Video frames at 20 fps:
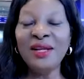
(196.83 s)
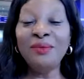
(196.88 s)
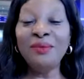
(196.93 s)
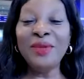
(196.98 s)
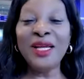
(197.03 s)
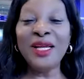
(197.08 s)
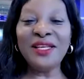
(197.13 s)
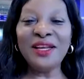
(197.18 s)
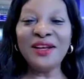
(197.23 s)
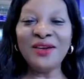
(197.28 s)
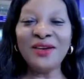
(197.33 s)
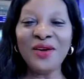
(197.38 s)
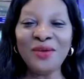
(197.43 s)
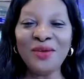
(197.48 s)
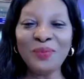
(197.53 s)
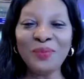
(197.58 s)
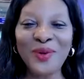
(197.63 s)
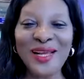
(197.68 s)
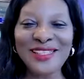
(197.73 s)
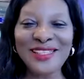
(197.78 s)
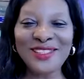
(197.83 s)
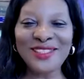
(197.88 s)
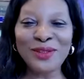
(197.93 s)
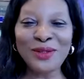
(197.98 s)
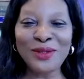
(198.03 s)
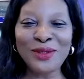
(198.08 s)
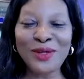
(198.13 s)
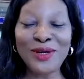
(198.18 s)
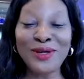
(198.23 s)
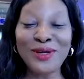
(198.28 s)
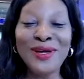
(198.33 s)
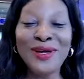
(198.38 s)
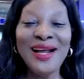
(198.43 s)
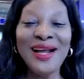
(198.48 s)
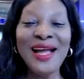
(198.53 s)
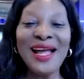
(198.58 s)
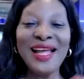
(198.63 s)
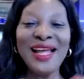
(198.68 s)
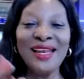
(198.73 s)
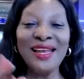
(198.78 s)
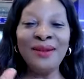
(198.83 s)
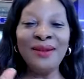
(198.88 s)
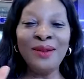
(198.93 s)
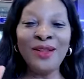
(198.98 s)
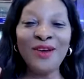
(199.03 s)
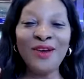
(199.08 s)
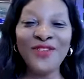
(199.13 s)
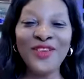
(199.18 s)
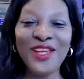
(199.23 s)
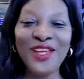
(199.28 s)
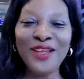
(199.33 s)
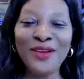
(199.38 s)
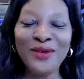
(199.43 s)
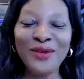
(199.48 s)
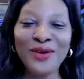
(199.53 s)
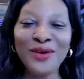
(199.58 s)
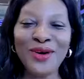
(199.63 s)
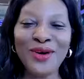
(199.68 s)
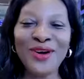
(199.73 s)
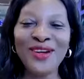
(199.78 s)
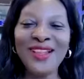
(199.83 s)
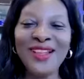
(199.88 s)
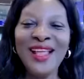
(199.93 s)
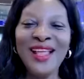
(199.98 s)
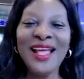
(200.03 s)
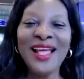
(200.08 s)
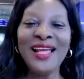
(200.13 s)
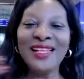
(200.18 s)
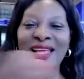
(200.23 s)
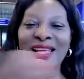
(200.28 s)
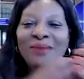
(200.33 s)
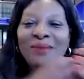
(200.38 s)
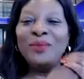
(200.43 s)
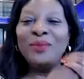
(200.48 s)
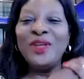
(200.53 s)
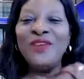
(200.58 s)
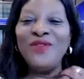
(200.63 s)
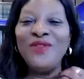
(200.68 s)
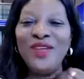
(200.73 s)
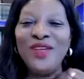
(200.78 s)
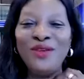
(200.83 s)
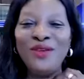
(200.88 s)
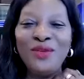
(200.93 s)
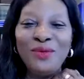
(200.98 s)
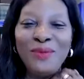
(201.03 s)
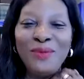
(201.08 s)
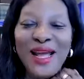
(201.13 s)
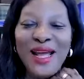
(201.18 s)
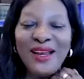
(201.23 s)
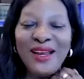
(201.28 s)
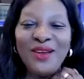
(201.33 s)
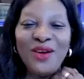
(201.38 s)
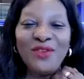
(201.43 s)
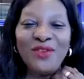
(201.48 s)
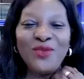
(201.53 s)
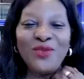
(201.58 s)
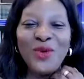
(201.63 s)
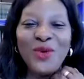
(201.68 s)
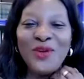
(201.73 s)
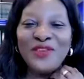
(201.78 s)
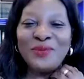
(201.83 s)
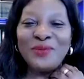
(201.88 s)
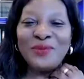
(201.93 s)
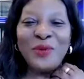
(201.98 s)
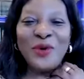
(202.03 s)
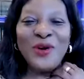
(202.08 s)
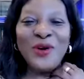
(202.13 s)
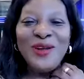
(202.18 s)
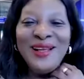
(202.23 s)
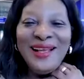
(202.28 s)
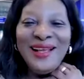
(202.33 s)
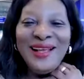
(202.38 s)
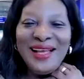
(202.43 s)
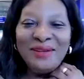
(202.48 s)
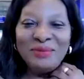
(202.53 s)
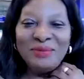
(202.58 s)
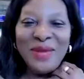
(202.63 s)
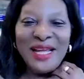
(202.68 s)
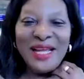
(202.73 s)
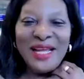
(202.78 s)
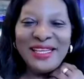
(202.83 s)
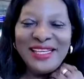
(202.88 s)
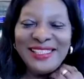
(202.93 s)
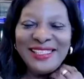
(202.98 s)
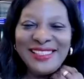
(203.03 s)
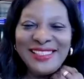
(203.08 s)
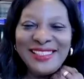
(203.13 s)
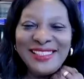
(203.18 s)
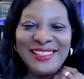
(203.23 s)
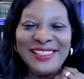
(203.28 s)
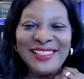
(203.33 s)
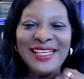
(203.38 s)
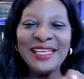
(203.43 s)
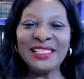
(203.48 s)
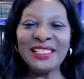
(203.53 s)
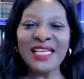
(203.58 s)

May the Lord bless you all. I'm loving you all, and I'm giving you my love once more and my kisses.